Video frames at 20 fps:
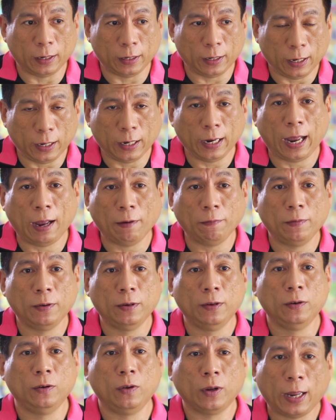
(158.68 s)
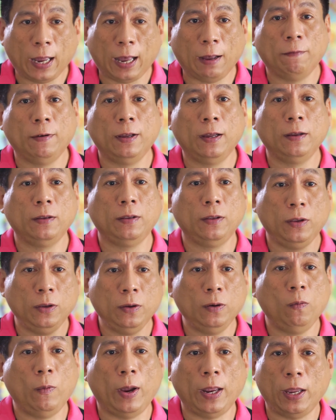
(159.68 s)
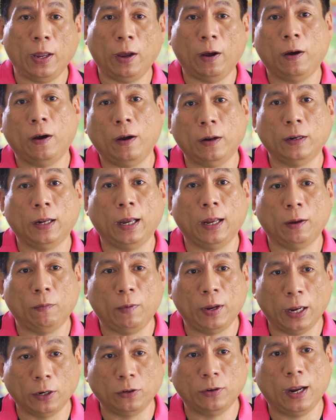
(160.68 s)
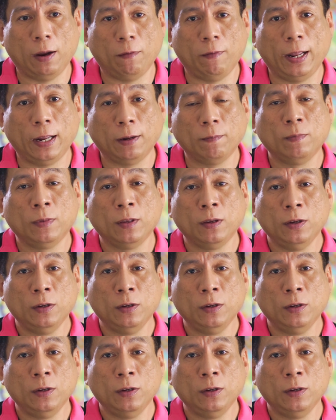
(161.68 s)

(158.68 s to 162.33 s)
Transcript: enough to cover you when you're traveling.